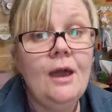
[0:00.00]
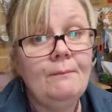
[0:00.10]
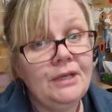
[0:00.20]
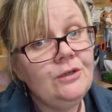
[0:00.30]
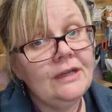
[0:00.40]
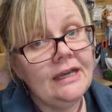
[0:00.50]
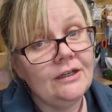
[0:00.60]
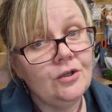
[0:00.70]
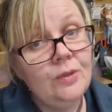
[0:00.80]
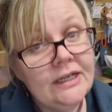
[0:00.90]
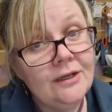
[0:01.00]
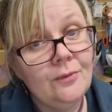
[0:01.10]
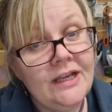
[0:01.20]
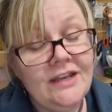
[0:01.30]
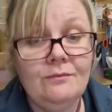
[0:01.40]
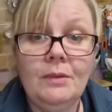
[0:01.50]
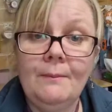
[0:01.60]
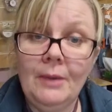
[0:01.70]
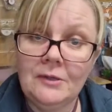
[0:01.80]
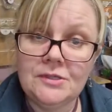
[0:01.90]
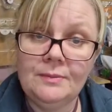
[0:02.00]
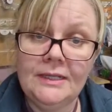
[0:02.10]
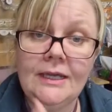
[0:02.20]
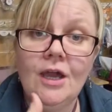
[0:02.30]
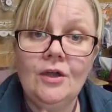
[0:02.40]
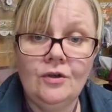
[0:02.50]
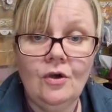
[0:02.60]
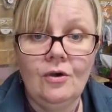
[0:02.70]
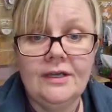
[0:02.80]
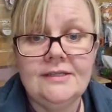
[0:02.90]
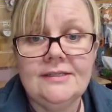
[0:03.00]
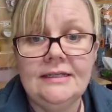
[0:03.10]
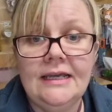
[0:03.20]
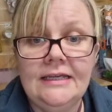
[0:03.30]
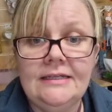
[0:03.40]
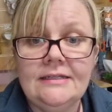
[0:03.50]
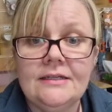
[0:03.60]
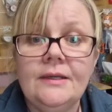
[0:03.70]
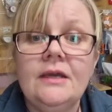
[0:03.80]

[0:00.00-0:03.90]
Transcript: but you get a quicker weave, but possibly not as neat.